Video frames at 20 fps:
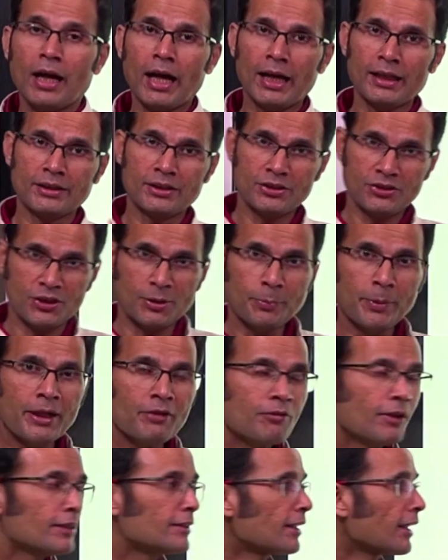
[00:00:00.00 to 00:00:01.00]
I just
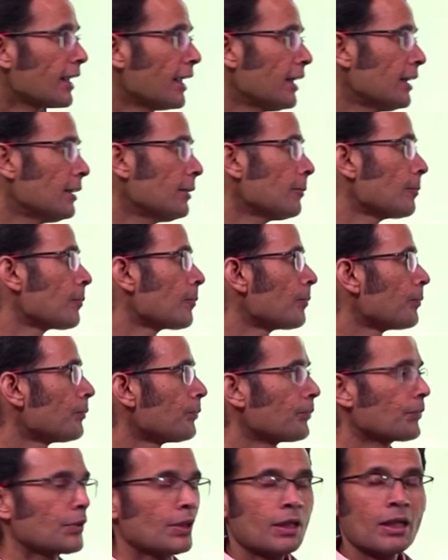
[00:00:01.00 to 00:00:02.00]
repeat once again,
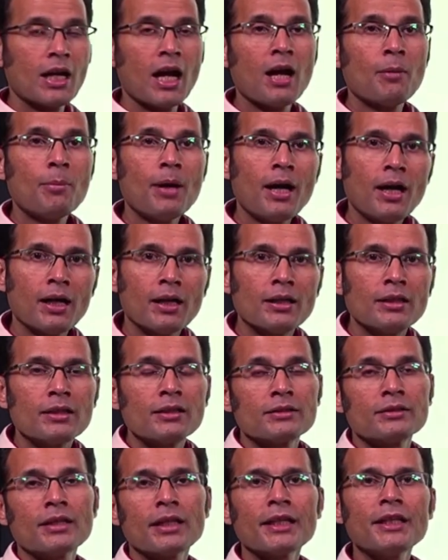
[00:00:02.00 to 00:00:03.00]
GABA,
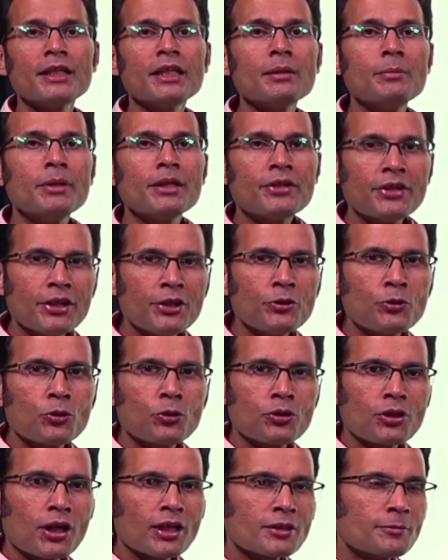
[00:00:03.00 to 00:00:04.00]
the inhibitory
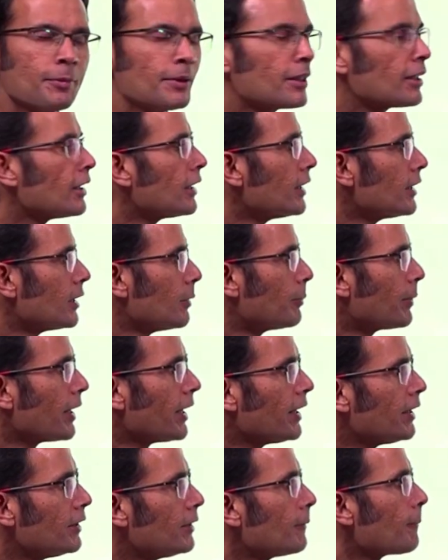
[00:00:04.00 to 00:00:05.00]
neurotransmitter in the
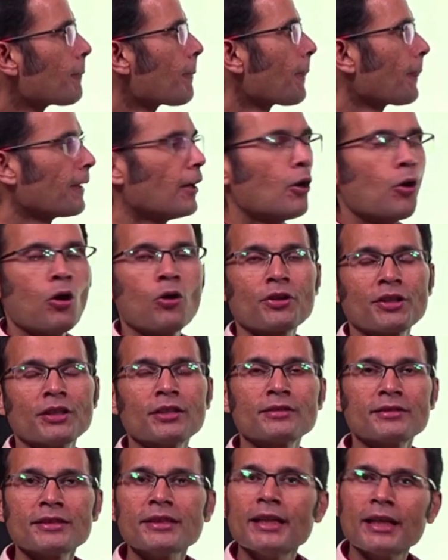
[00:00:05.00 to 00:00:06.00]
brain or in
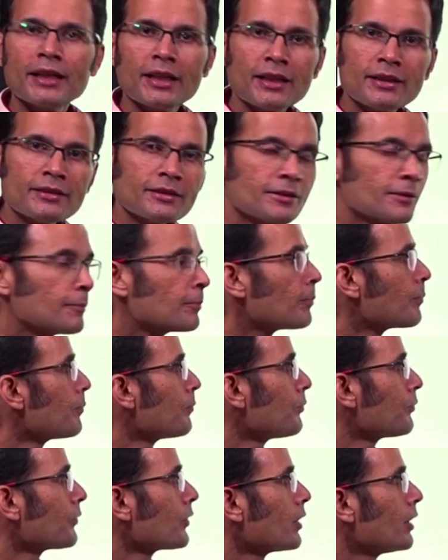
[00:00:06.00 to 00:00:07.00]
the CNS,
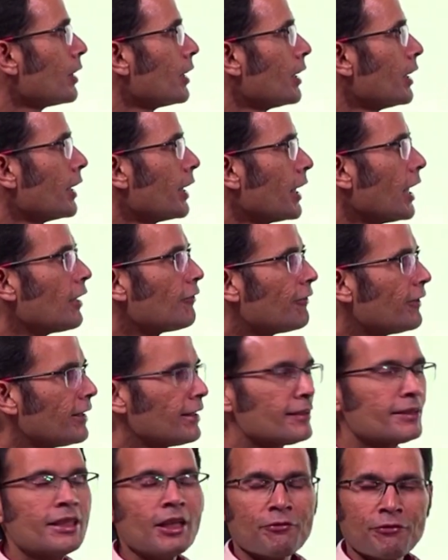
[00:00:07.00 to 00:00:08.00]
if
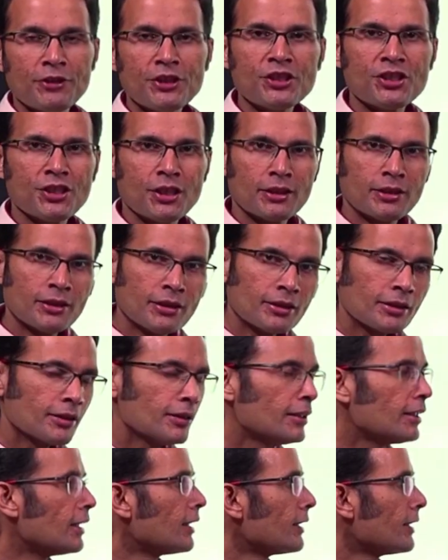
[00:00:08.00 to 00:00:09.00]
it is deficient,
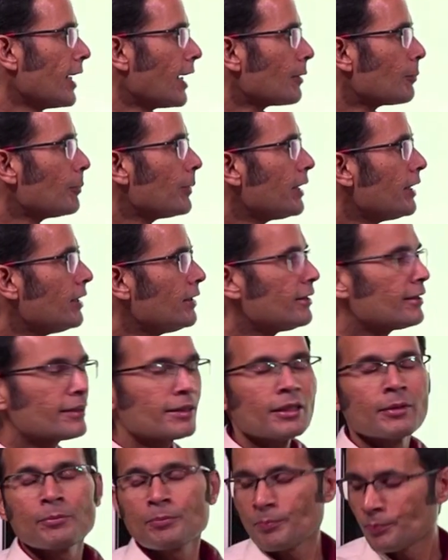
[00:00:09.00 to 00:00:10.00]
that means